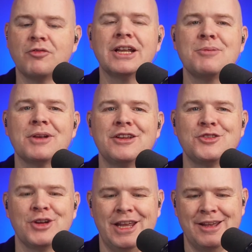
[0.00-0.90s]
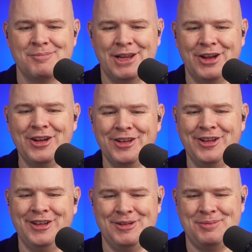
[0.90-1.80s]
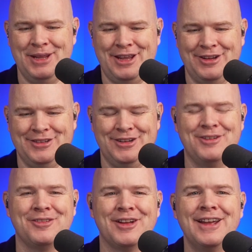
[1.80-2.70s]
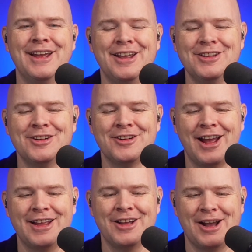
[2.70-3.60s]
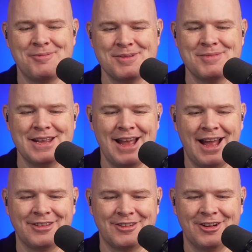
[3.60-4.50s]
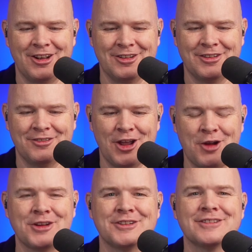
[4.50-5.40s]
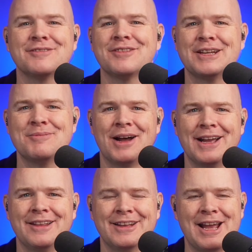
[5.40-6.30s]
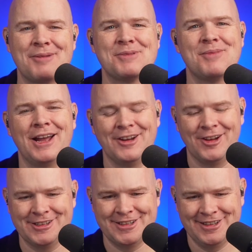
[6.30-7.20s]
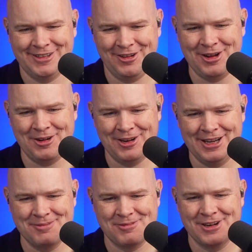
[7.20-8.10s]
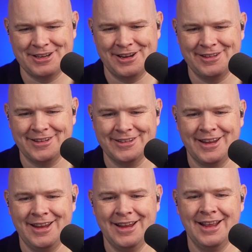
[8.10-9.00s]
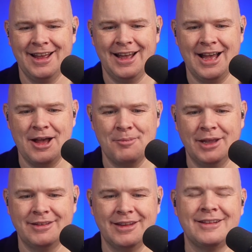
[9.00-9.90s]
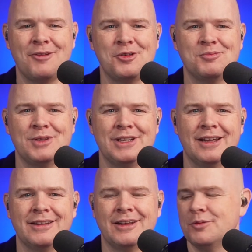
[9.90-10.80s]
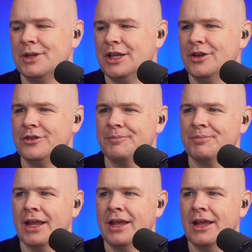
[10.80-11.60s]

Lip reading: really pleased you're here because you're helping me answer a lot of questions and filling the gaps in my knowledge. So I really appreciate it. Indeed, that would be huge.